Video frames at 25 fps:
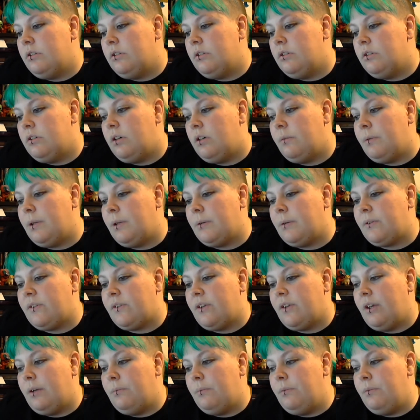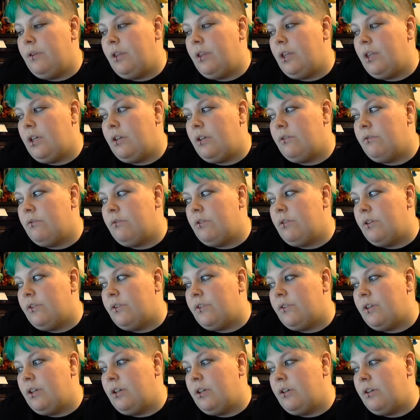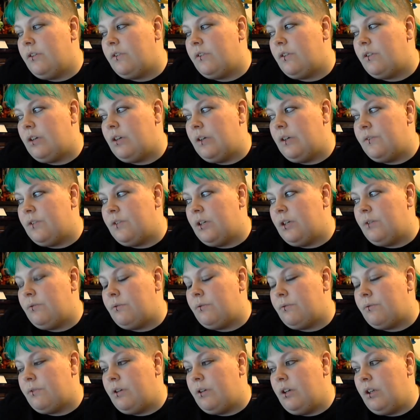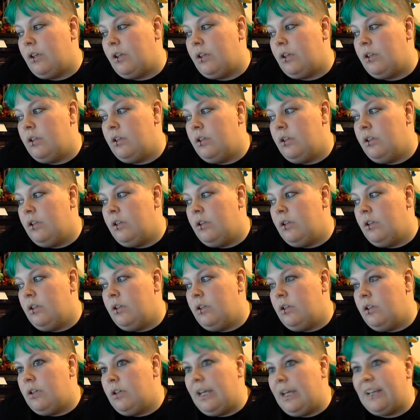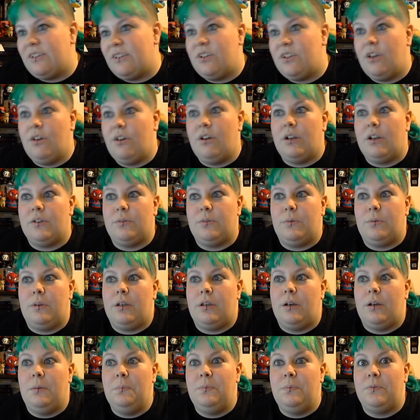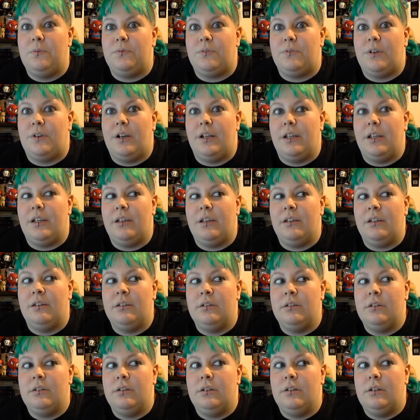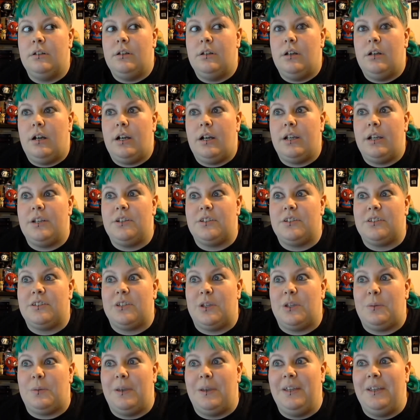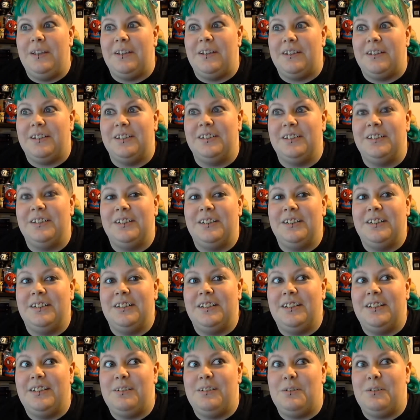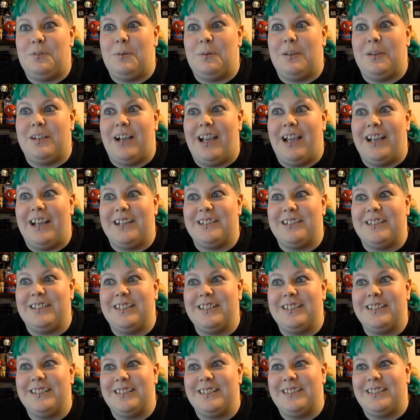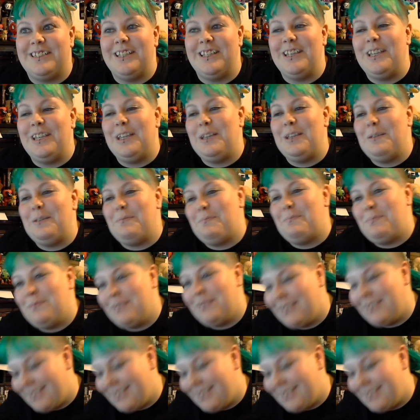I'll be able to stay up really late Thursday because I don't have TAFE on Friday. Actually, I don't have to wake up from Friday. I just sleep in, which means I actually get to sleep.